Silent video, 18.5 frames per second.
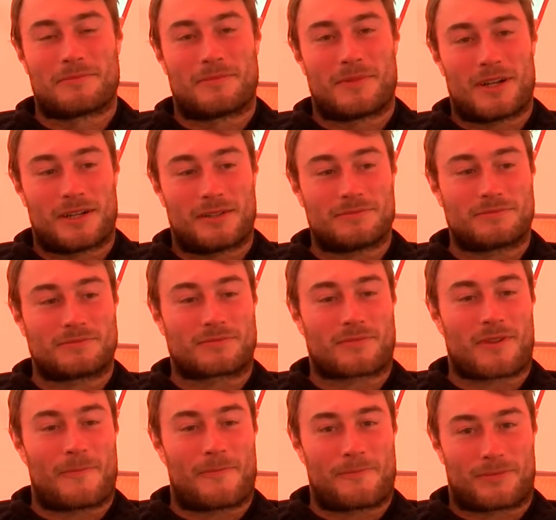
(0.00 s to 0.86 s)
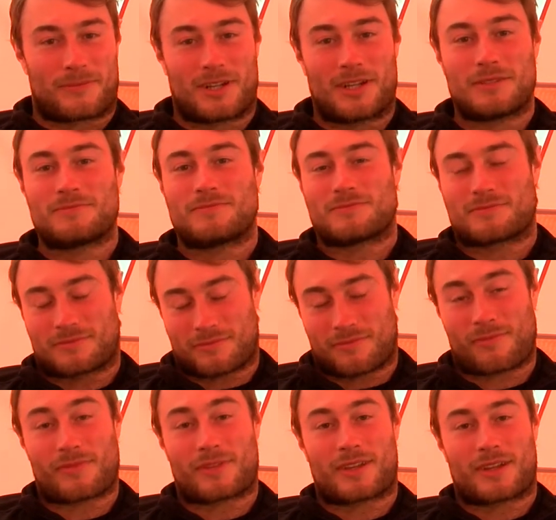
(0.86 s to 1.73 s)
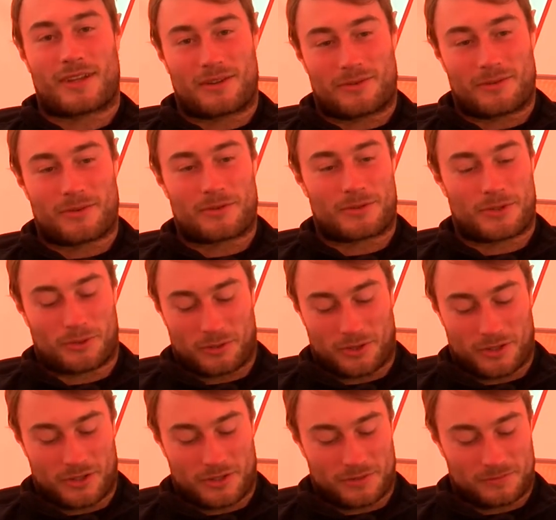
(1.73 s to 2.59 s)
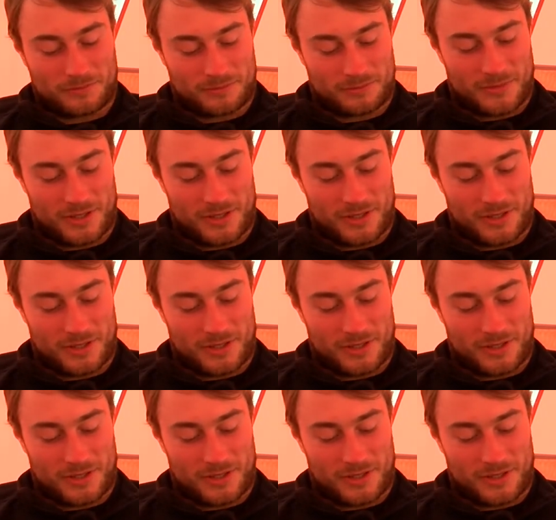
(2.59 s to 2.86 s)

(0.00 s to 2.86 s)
But, no, it was all good.